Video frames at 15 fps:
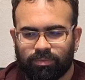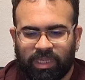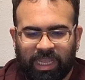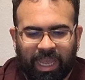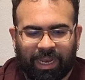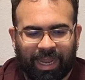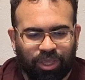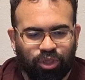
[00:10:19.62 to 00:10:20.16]

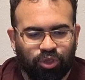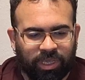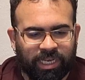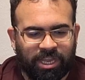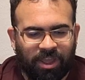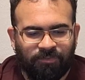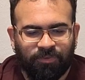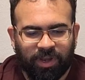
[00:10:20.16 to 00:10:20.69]
Yeah, like you could
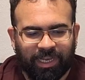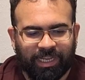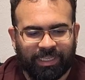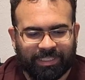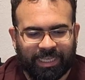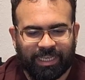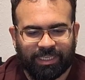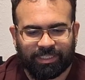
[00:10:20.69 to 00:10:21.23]
definitely
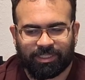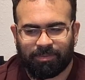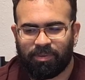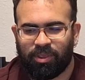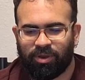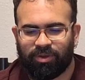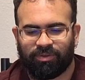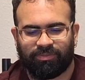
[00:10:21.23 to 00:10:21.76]
taste the
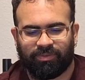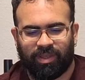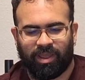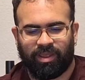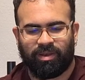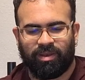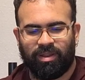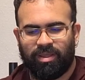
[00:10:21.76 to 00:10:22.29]

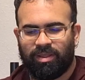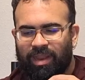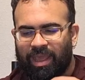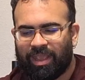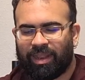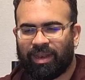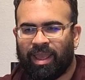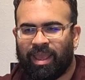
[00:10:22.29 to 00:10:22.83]
purified.
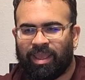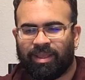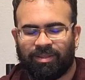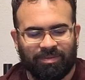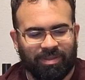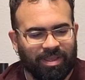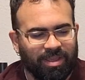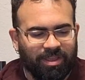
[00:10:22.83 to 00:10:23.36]
Like
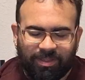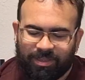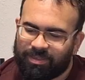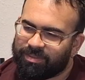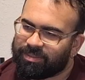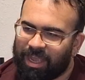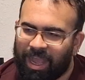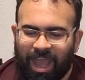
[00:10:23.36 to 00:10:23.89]

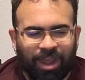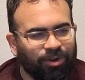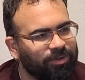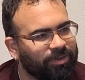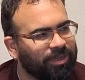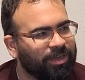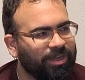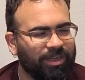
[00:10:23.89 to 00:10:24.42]
I
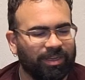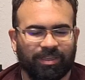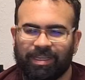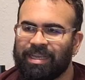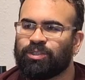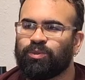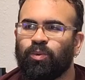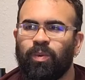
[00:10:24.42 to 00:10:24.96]
don't.
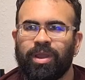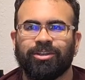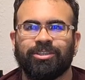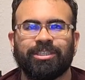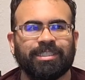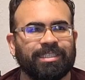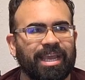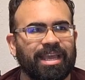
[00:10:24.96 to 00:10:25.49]
It's weird
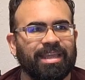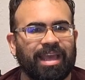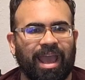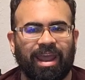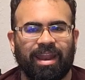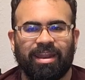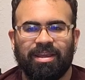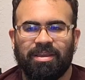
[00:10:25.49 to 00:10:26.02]
to say
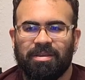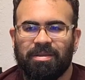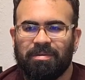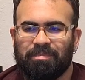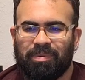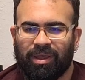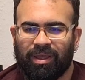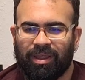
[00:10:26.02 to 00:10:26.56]
that,
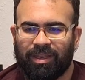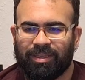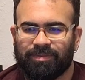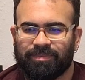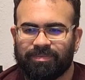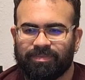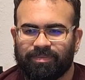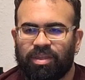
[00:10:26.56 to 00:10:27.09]
but
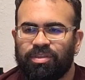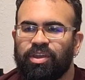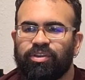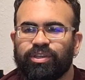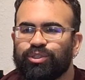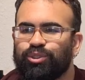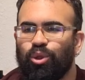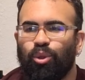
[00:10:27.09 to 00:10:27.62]
there
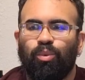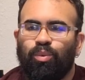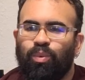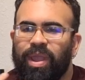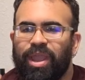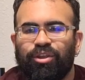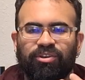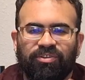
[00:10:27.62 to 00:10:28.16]
is no
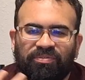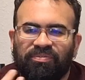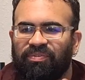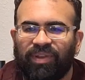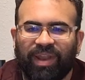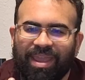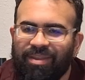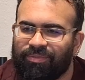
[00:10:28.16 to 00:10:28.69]
weird
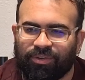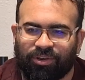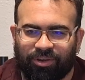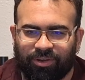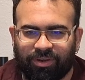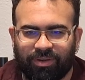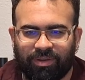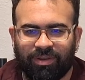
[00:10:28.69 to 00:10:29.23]
flavor
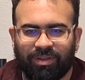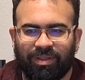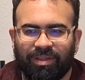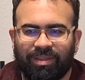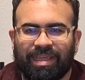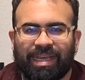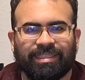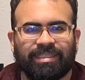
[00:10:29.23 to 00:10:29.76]

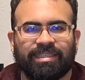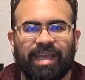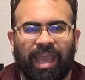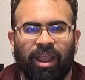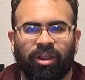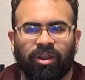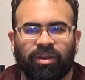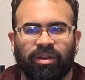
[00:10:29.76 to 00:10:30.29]
that's
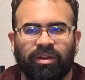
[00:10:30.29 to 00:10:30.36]
there.